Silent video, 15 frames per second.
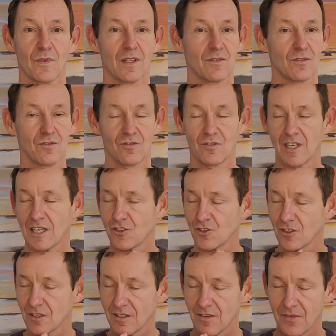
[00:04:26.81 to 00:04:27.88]
It
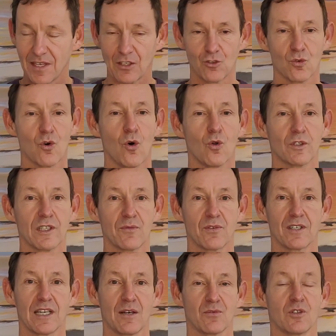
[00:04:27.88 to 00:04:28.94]
takes things to a whole
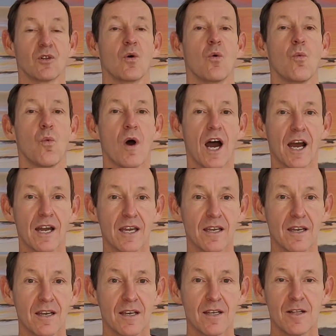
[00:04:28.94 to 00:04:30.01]
different level. Why?